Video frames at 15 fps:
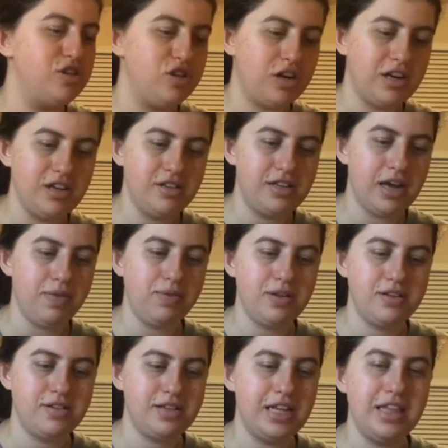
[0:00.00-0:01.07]
So you're going to
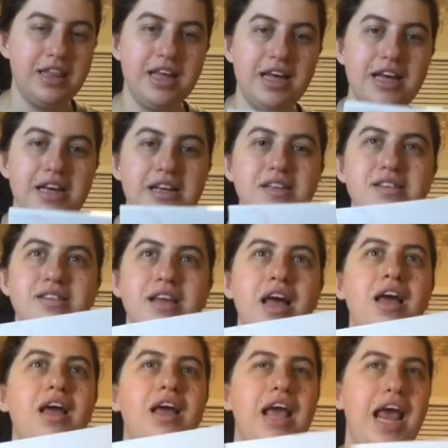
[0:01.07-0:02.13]
definitely see this
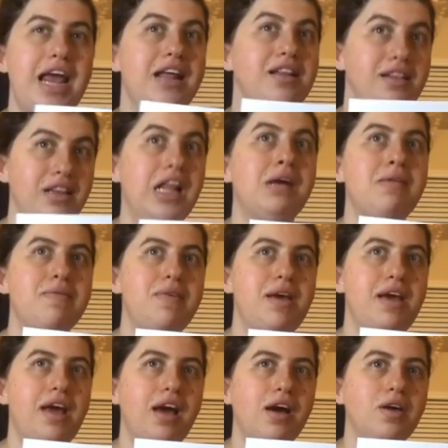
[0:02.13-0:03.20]
in a lot of
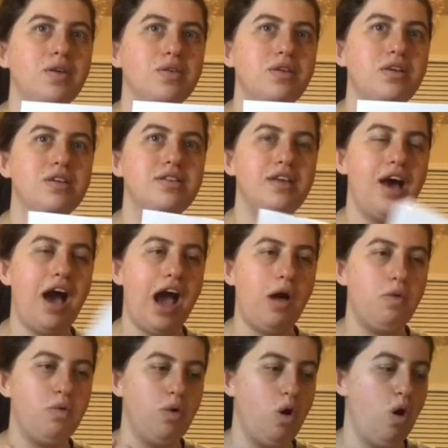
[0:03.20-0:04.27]
videos, because I
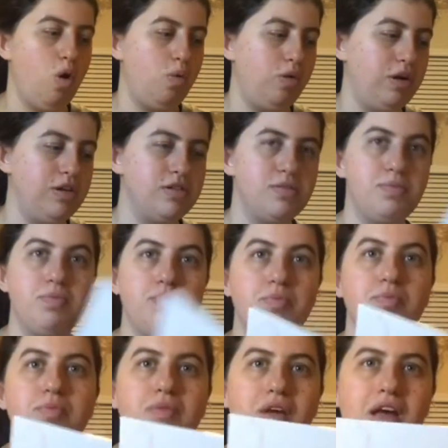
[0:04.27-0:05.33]
will always,
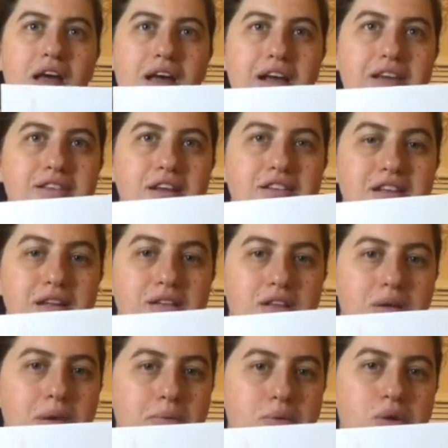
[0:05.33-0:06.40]
because I've seen a
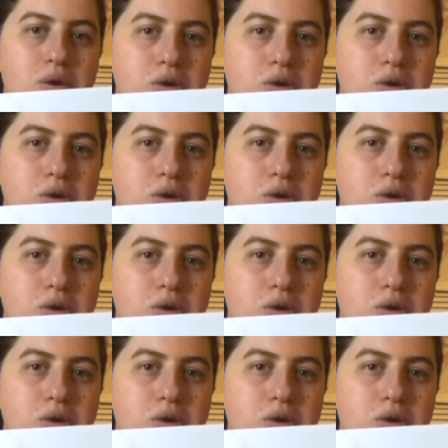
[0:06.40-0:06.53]
lot of people